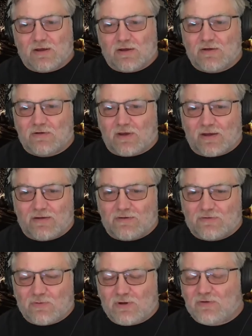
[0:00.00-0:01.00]
Uh, uh,
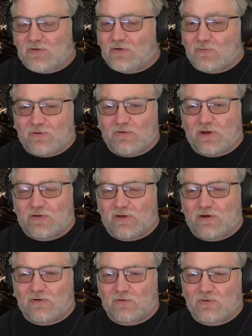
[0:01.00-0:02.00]
twins, especially
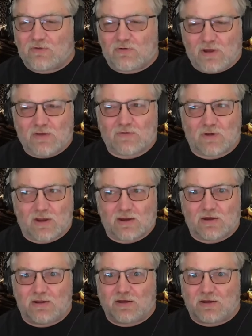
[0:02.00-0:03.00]
identical twins, are not
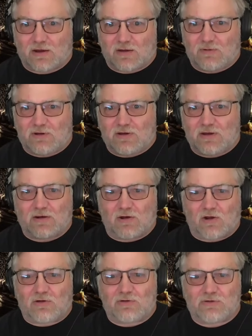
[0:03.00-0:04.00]
shockingly common. Yet
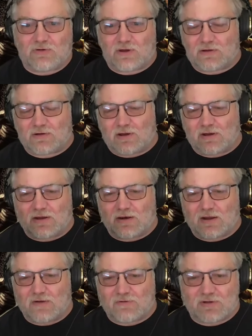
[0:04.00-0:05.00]
all of a sudden, they're like
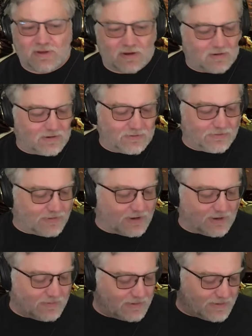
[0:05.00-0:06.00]
in everything all the
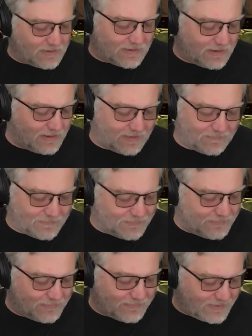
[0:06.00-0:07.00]
time, and I, I,
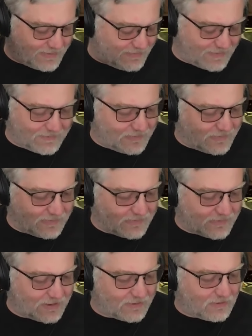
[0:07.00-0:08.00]
I, am getting
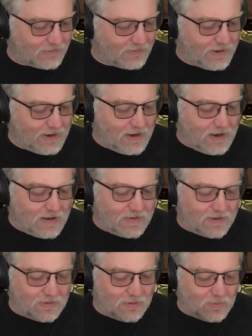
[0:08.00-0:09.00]
it's getting old.
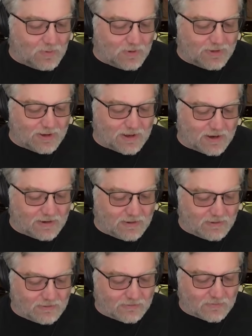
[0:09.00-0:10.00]
Now, the one thing that I
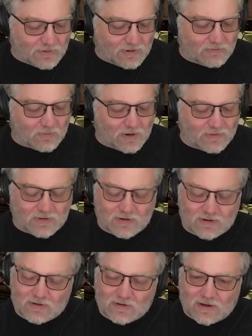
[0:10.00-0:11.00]
noticed when I was
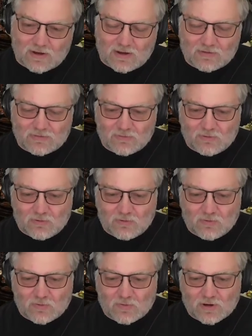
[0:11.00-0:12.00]
watching uh,
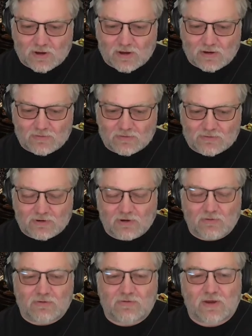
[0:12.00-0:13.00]
through uh, the
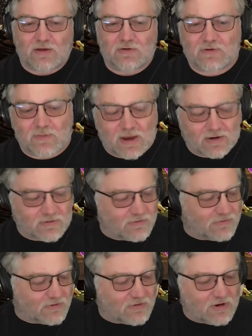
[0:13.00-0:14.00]
show is that some
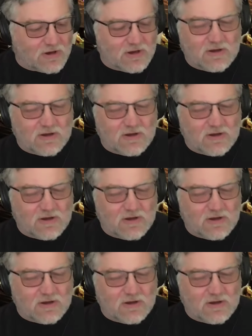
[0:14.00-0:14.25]
actors are